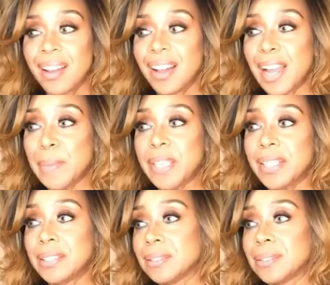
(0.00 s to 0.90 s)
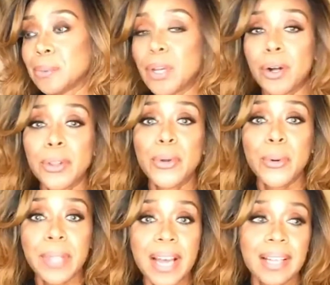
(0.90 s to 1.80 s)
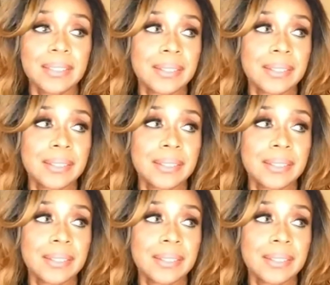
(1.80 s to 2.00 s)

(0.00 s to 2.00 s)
I mean, we all know that